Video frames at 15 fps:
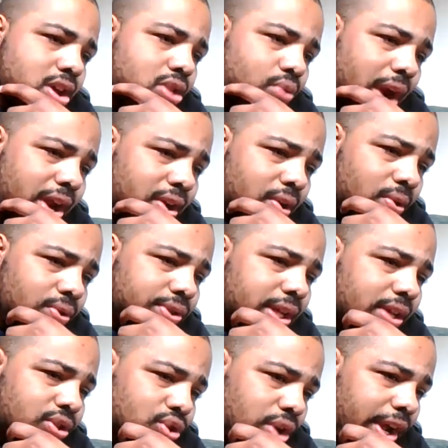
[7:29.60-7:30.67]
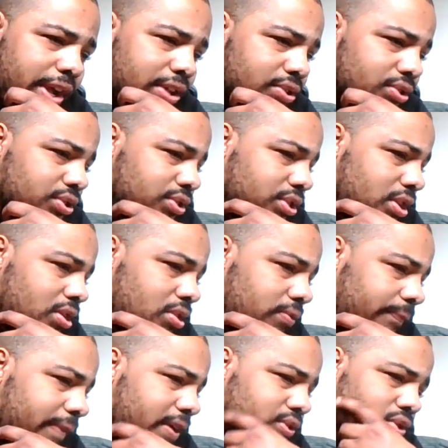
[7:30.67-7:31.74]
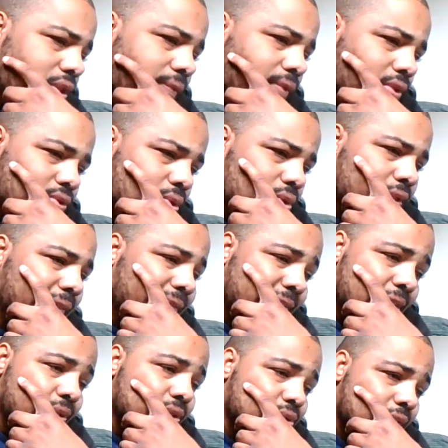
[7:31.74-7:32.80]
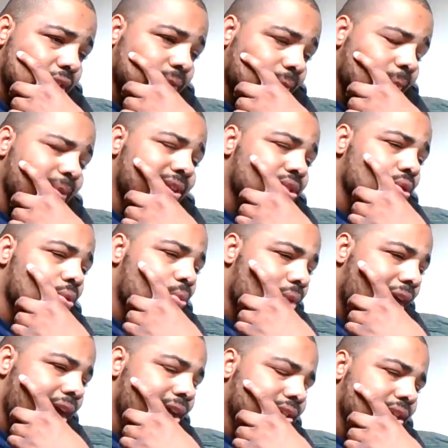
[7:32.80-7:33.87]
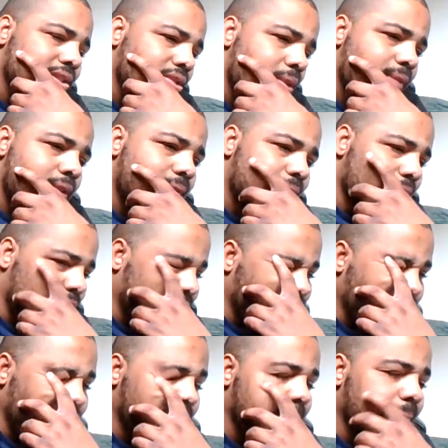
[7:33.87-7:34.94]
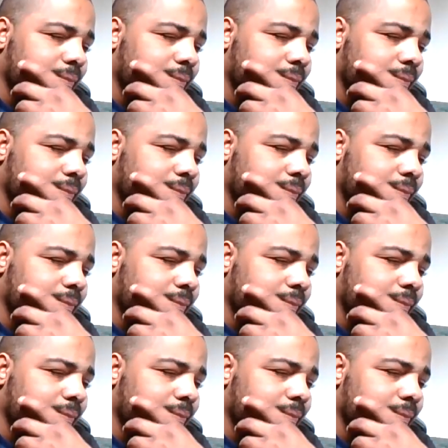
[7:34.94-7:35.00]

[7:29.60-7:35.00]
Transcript: Kratos has changed, the vessel of unholy fury transforming into a wise and loving father